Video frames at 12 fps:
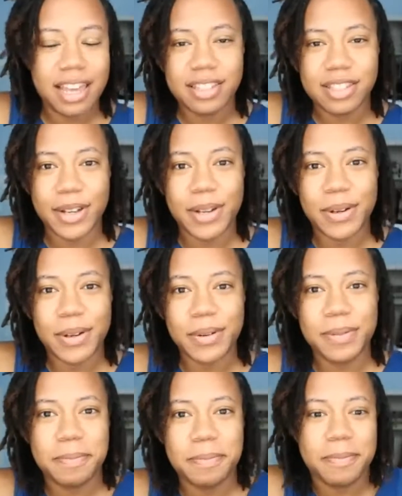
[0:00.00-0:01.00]
So
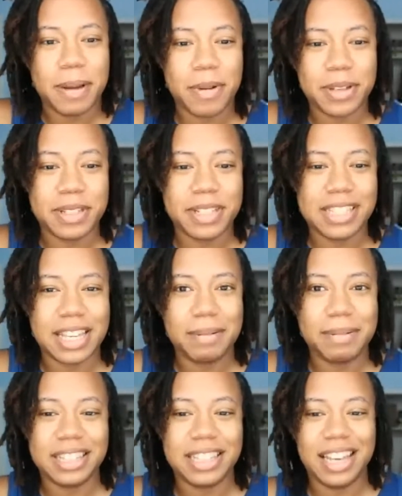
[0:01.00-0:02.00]
I'm also excited
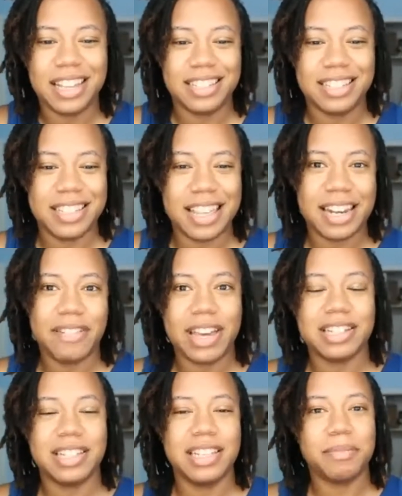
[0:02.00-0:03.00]
about that, to say that I've
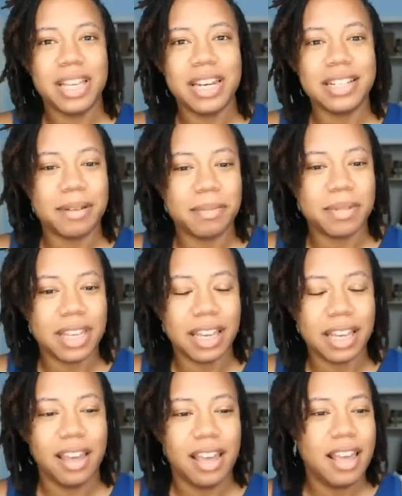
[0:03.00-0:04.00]
actually completed something.